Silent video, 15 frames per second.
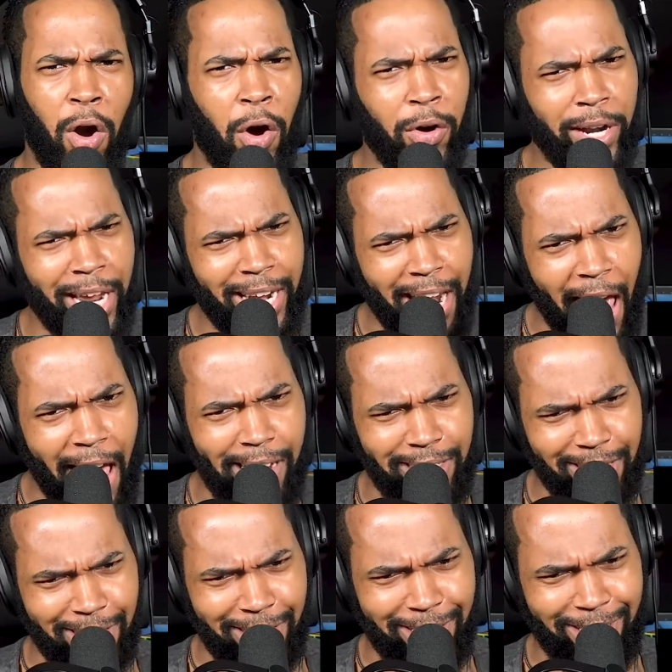Oh, they
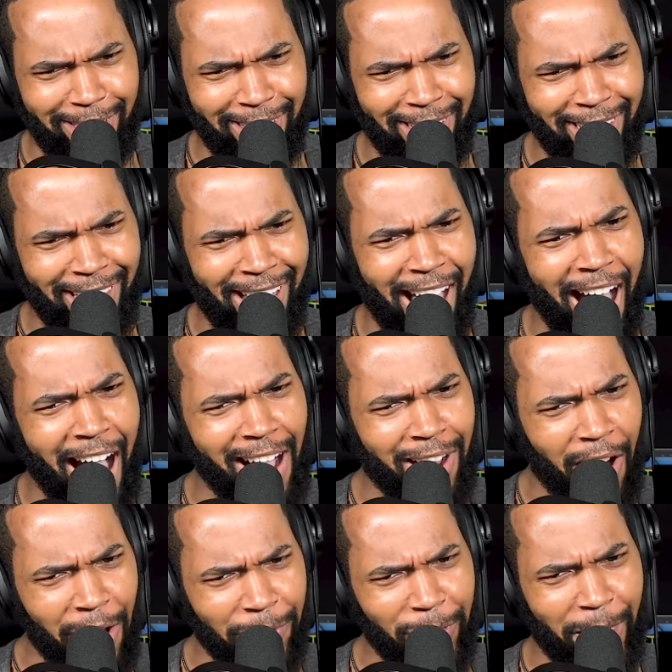nasty. I
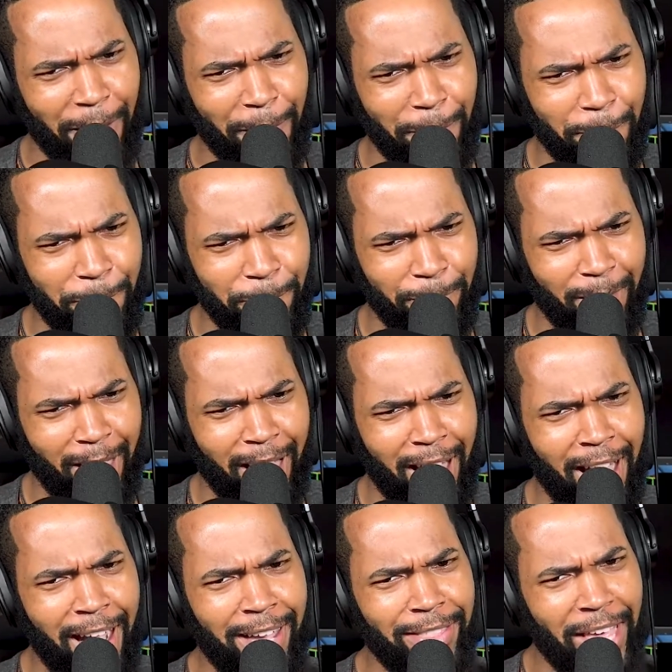caught that.
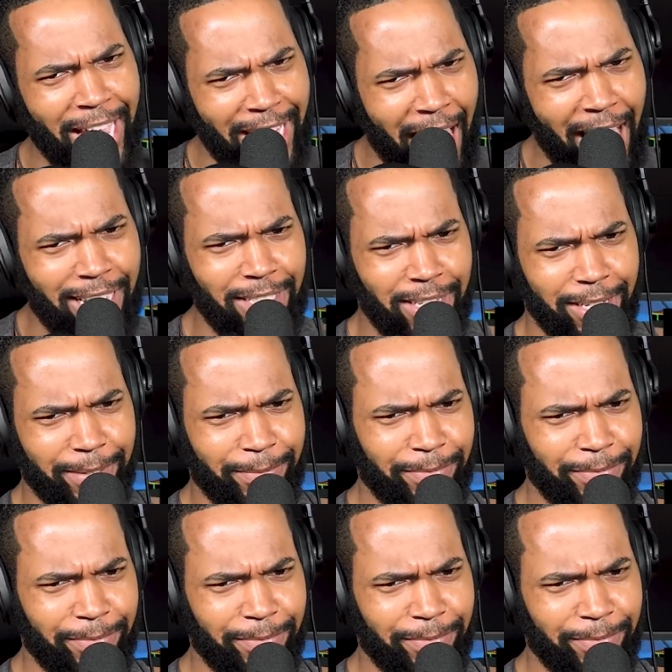They nasty.